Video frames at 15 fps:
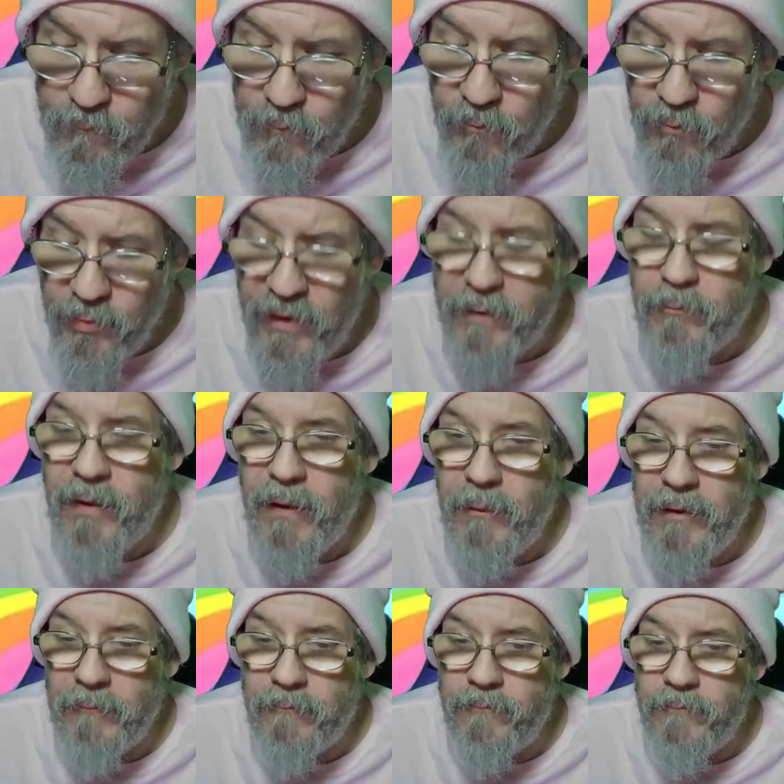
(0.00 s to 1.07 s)
like maybe
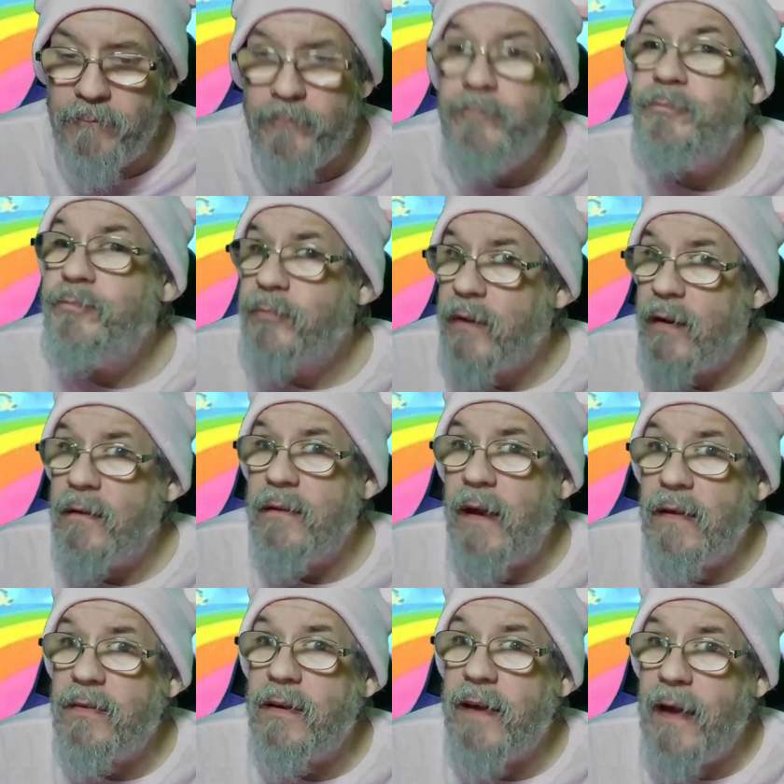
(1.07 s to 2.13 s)
not
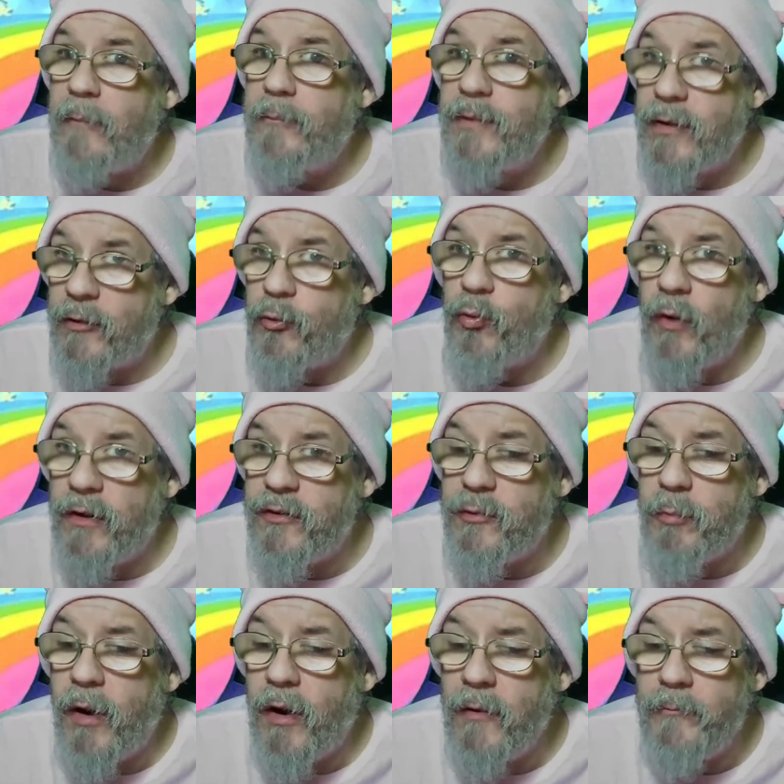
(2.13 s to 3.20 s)
the Captain Crunch
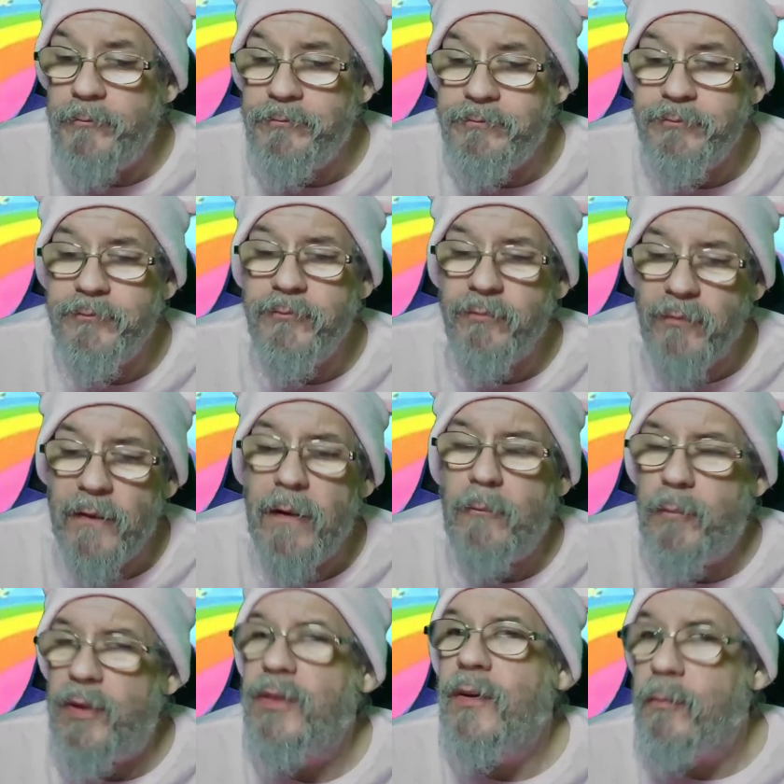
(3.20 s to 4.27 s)
part,
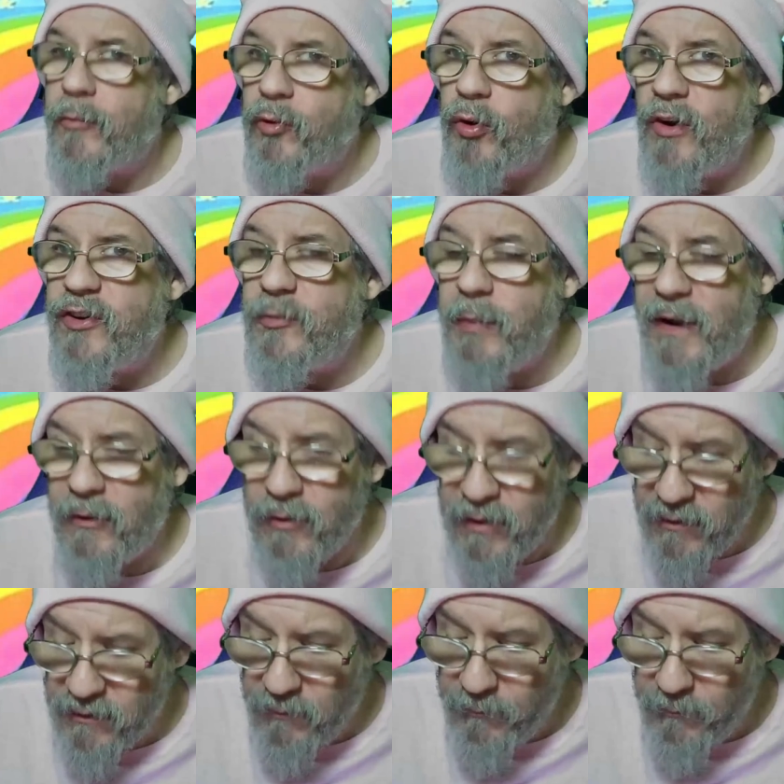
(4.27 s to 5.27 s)
but the Crunch Berries